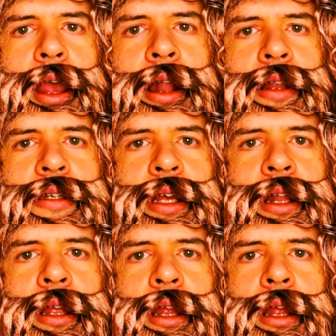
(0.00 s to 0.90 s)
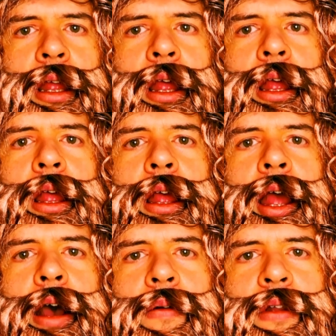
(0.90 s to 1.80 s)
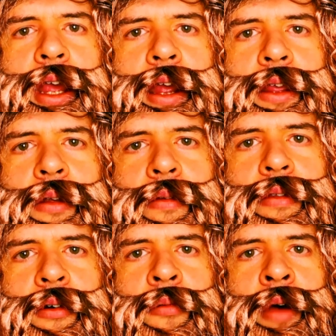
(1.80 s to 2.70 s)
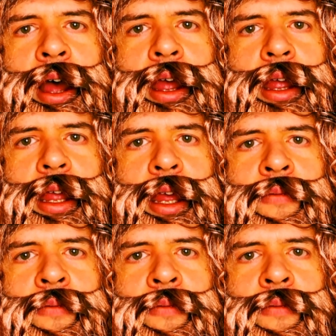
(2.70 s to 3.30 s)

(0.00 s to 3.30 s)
and it said, "How dare you throw my